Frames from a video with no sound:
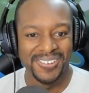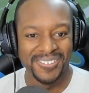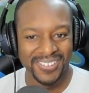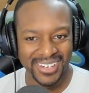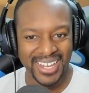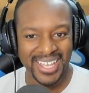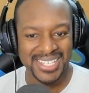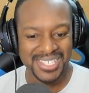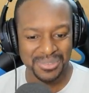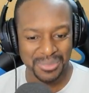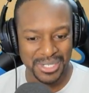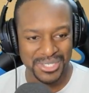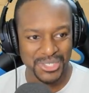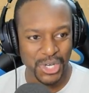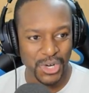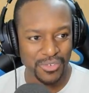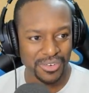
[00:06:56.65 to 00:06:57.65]
Well, let's
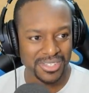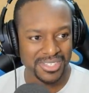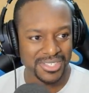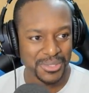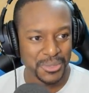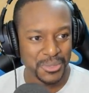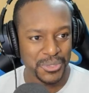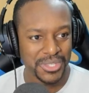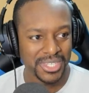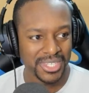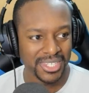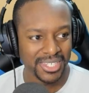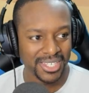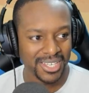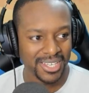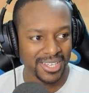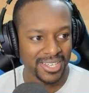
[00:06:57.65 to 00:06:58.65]
switch over to
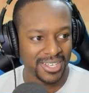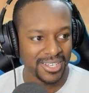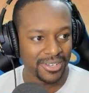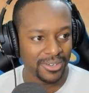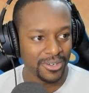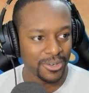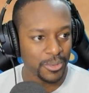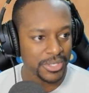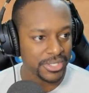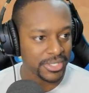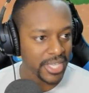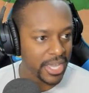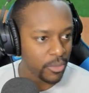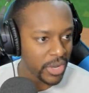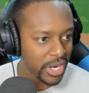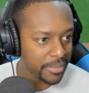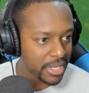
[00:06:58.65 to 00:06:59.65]
the. Uh, oh, what's
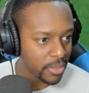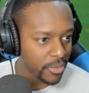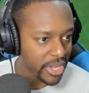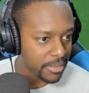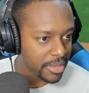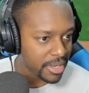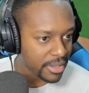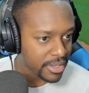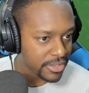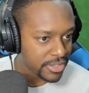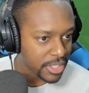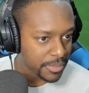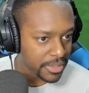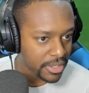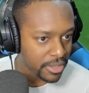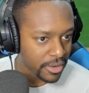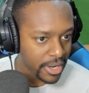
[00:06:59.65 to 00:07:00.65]
that? Wait a minute. Wait a minute. There's
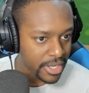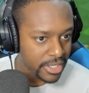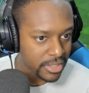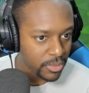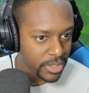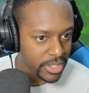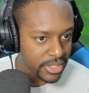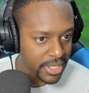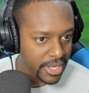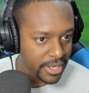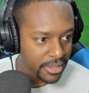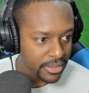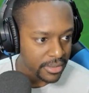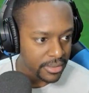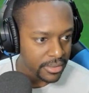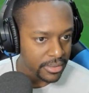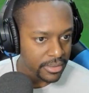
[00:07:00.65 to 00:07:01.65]
something here, guys. What is that?
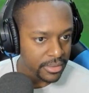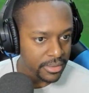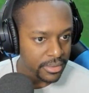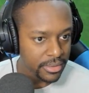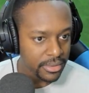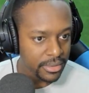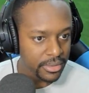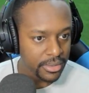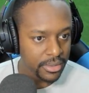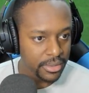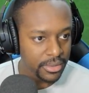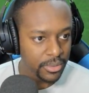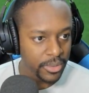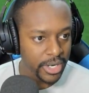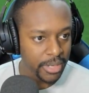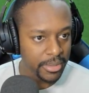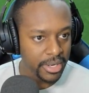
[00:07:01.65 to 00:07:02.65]

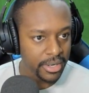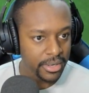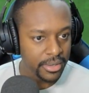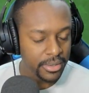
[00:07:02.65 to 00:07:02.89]
Wait a minute.